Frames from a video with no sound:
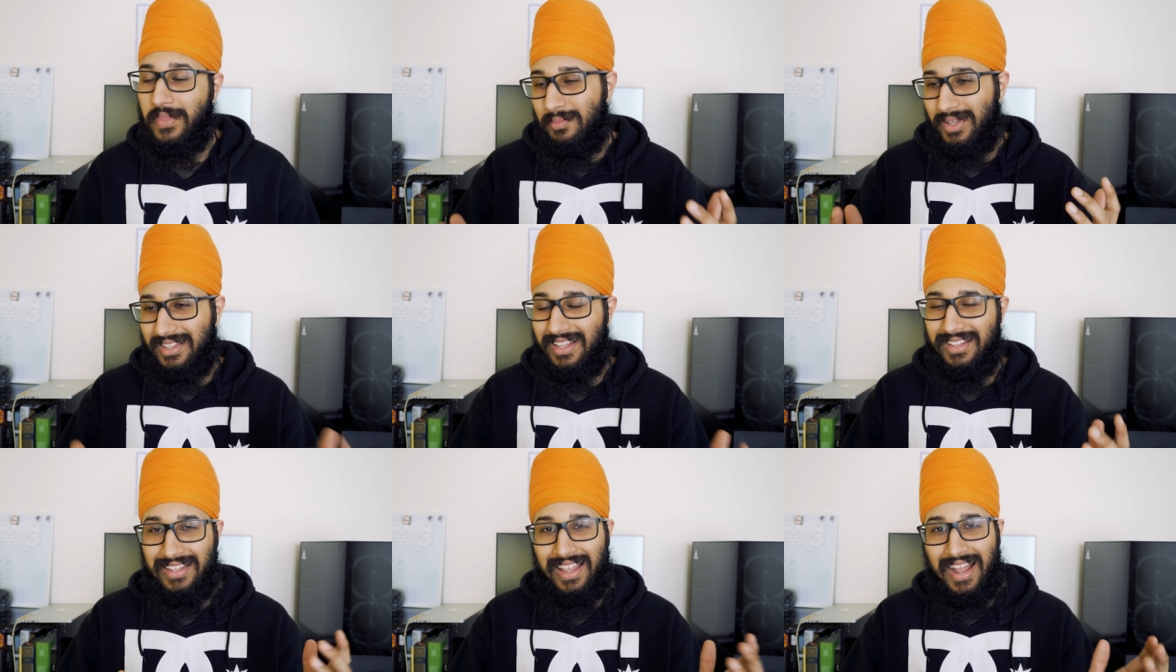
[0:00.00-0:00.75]
But
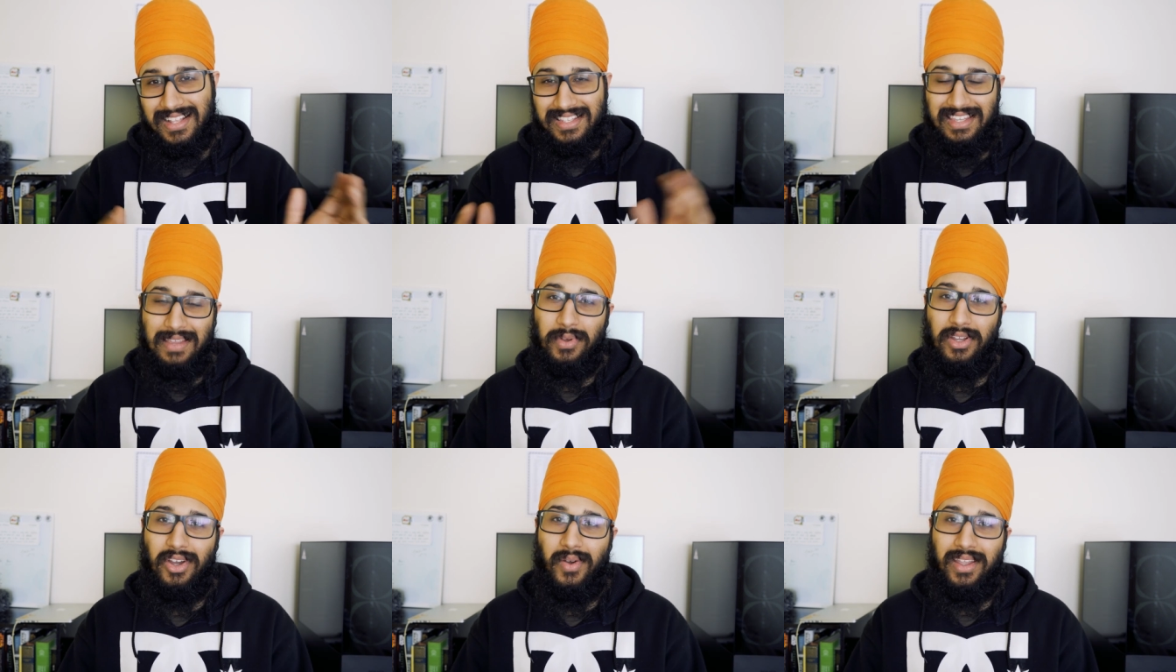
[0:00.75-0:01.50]
then they had to keep
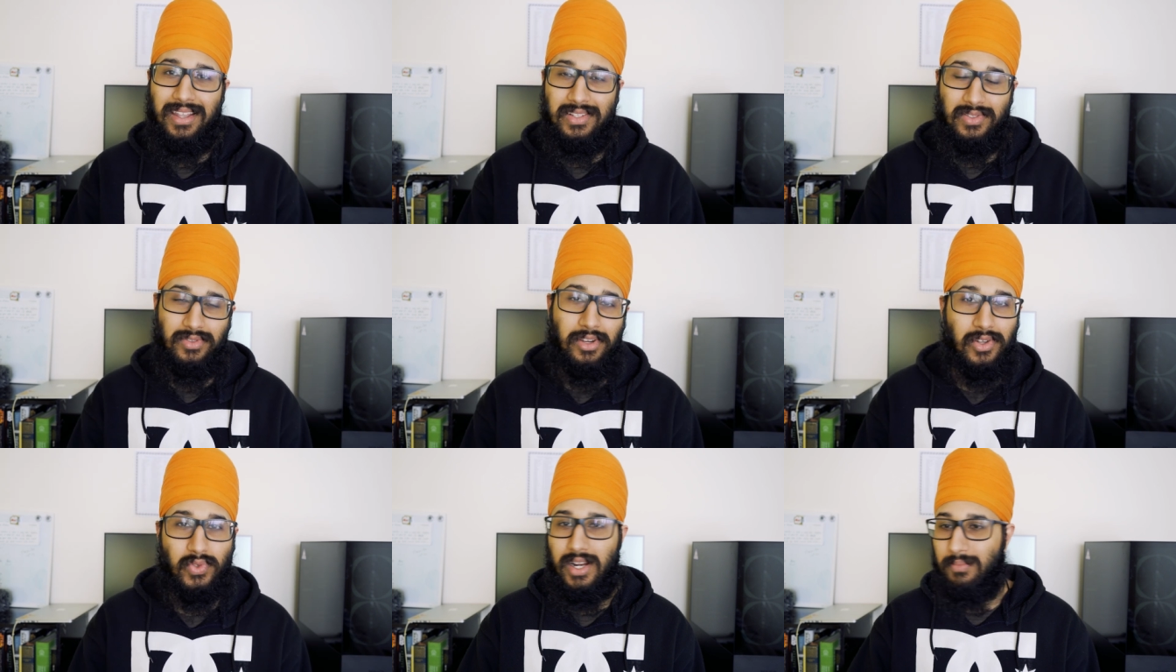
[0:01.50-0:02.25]
it going and, you
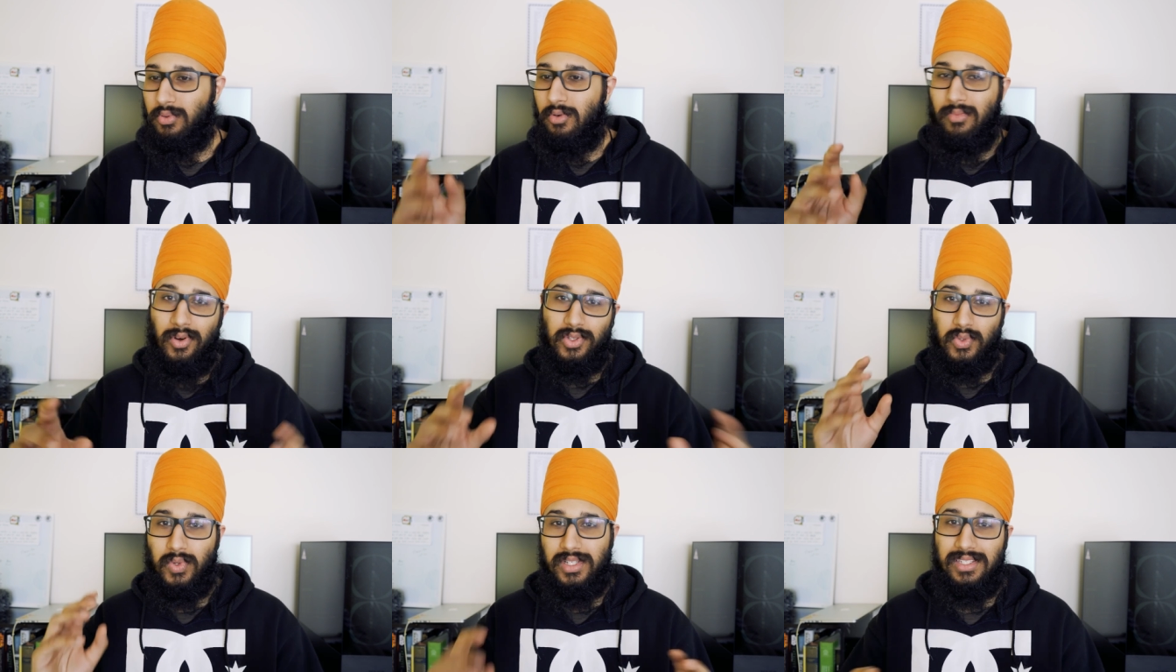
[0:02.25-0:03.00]
know, try to pull more
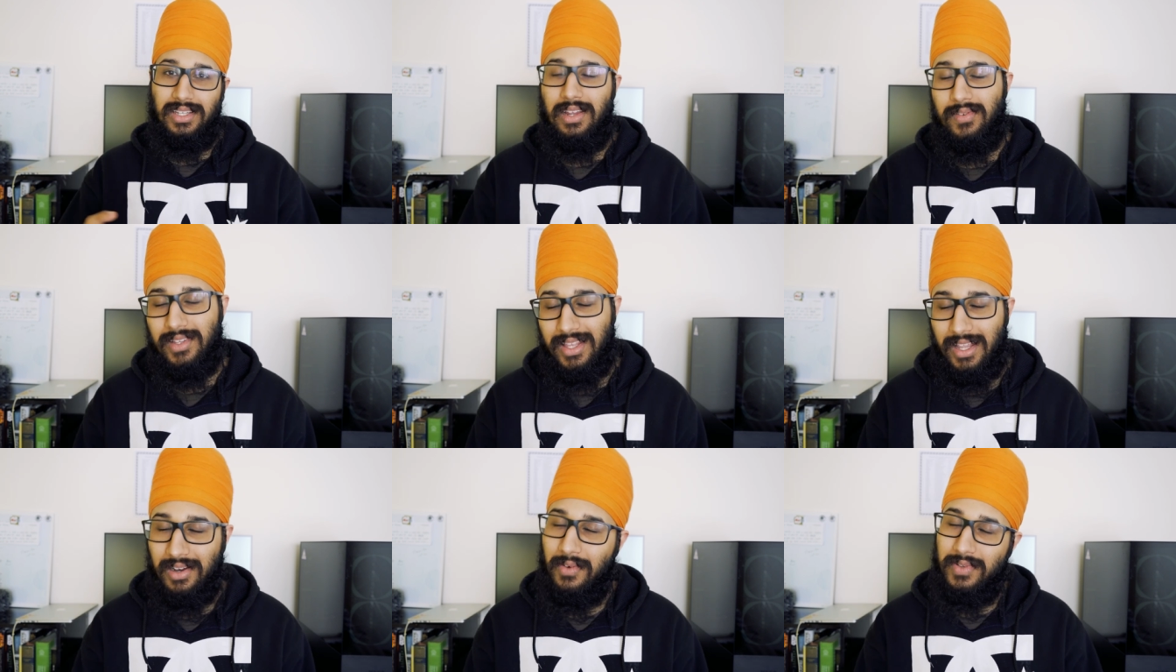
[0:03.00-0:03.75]
twists and
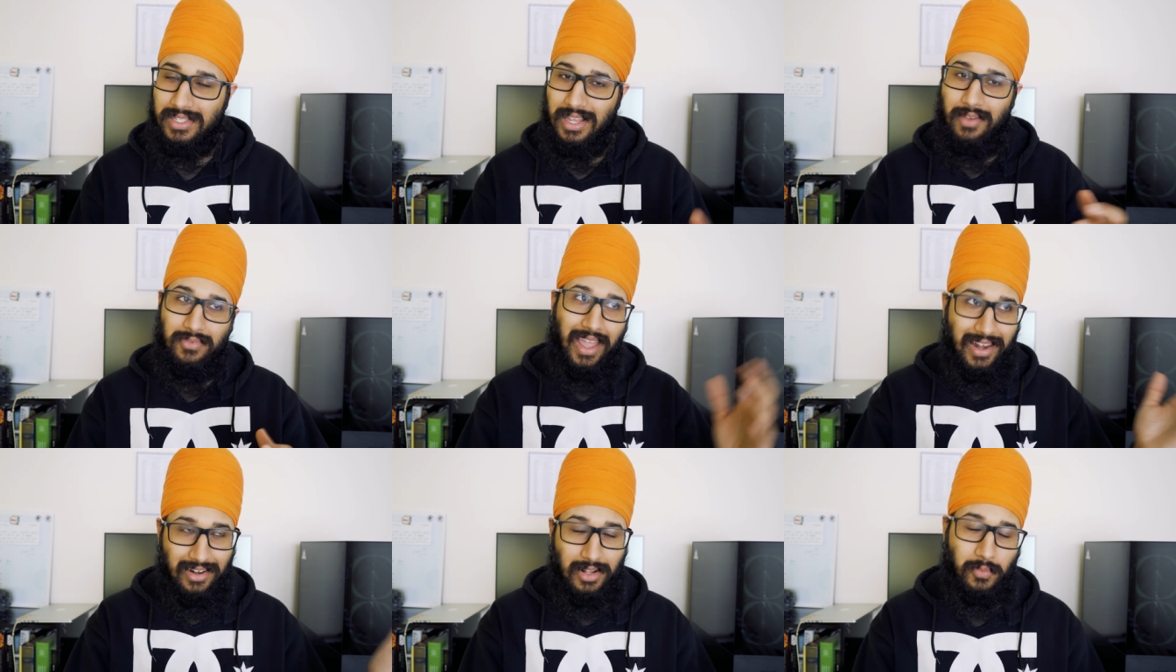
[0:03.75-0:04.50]
everything. And obviously if they
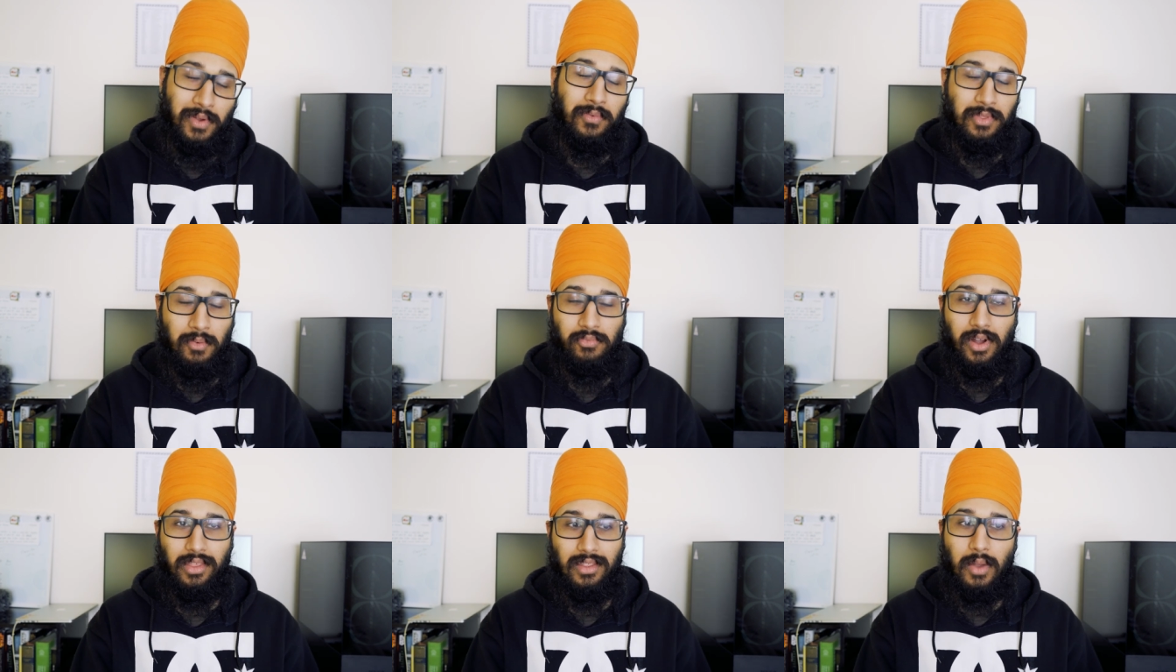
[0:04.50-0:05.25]
ended up with the
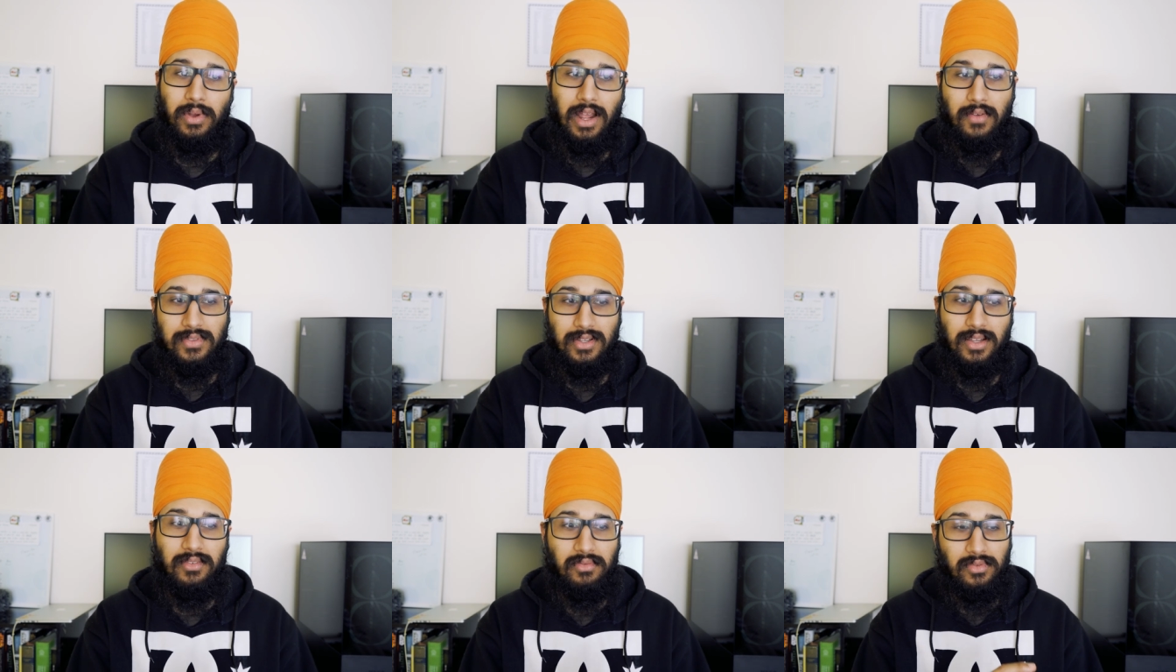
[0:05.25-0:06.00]
brother, they would have
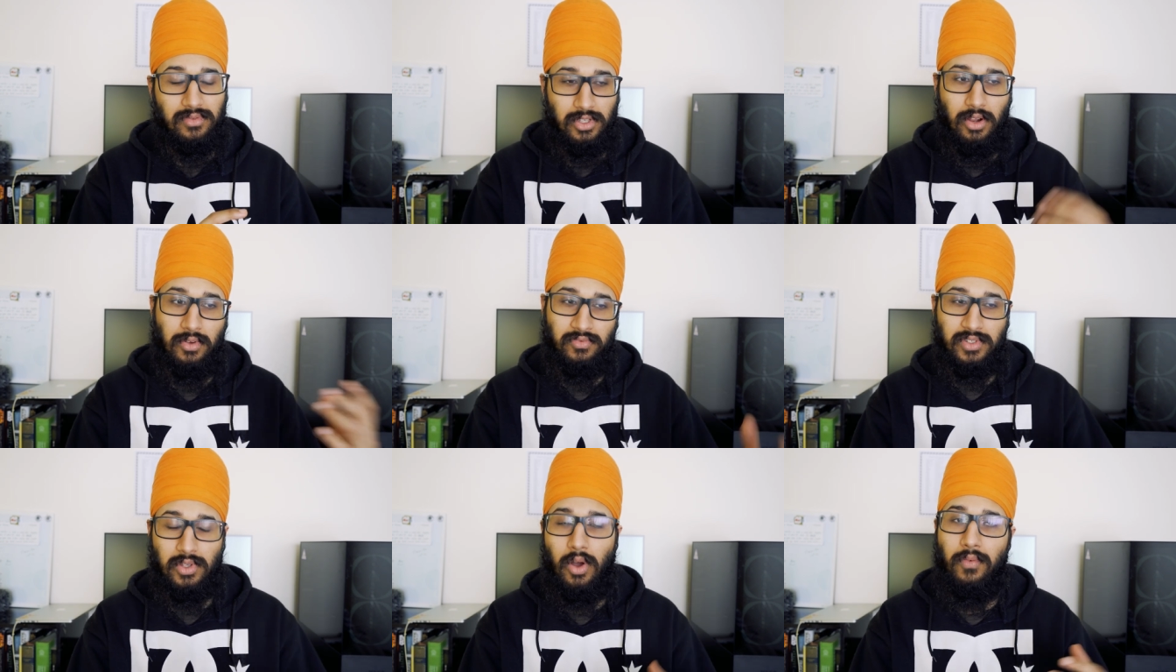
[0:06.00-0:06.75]
to, you know,
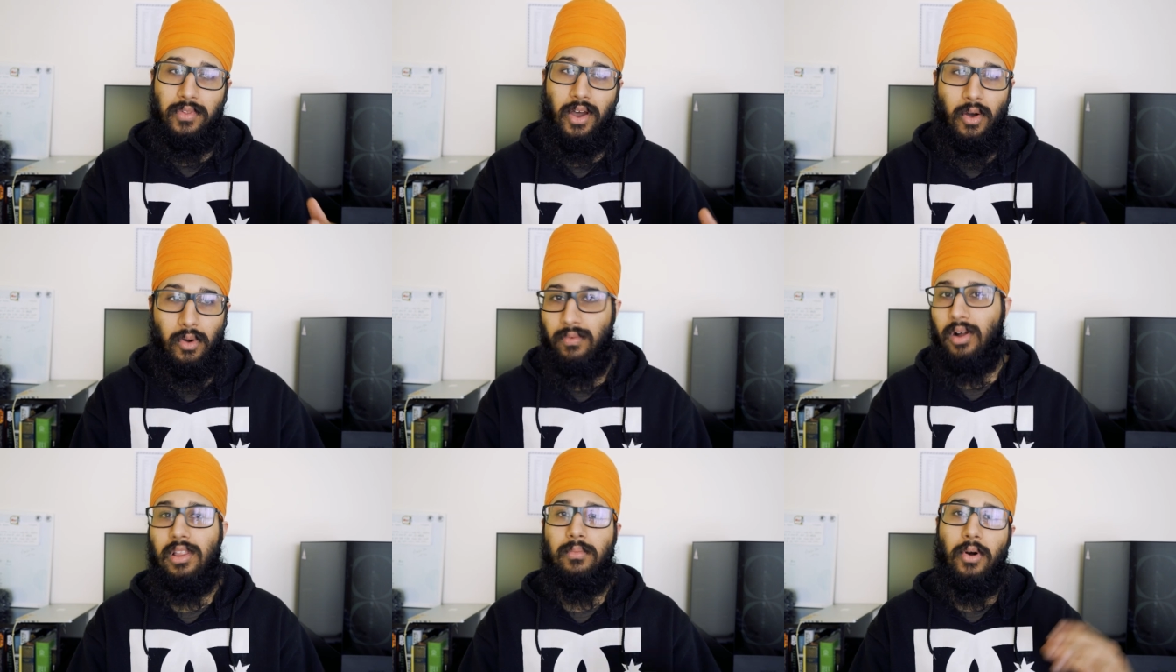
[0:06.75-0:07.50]
resolve the whole
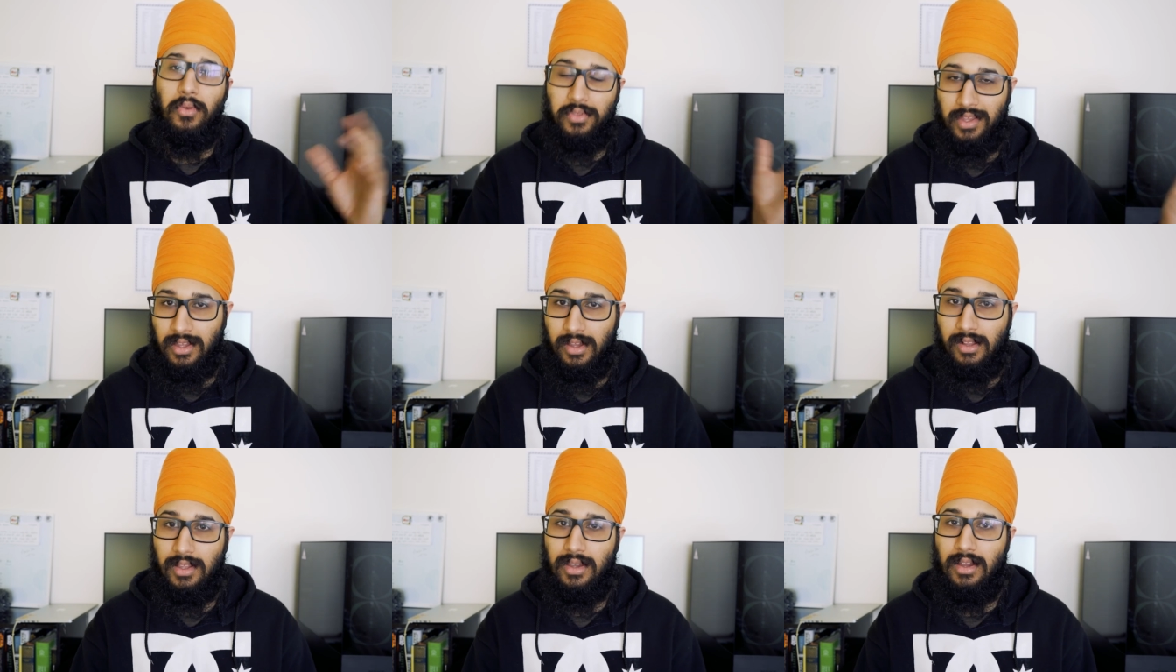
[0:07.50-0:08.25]
volleyball thing
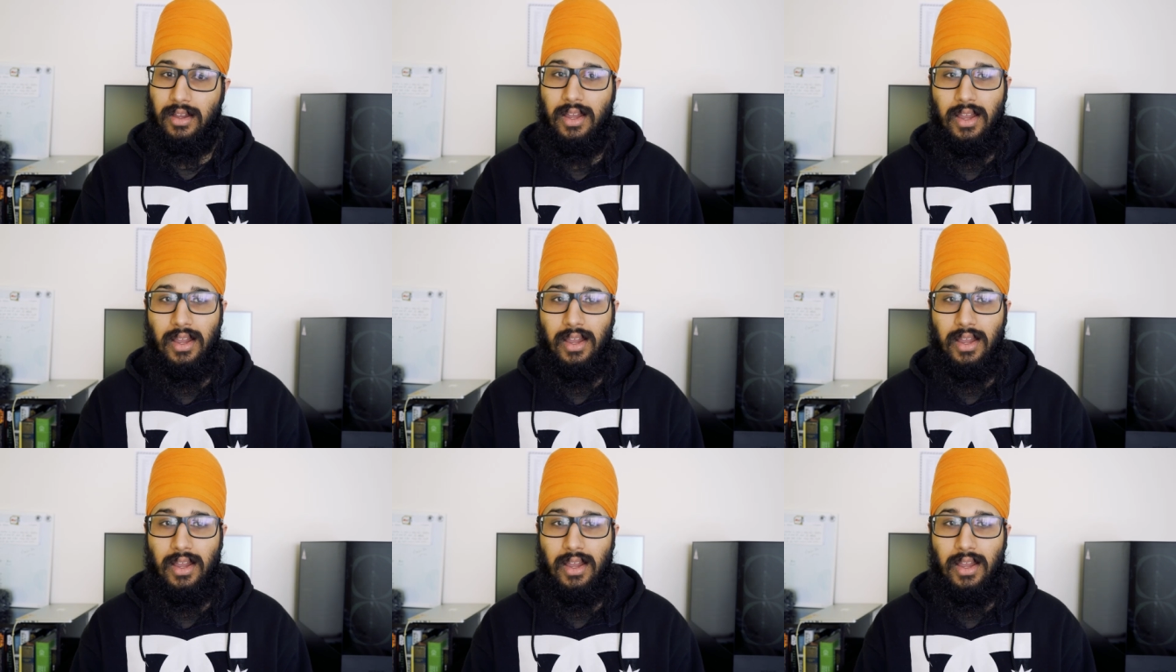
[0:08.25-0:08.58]
earlier.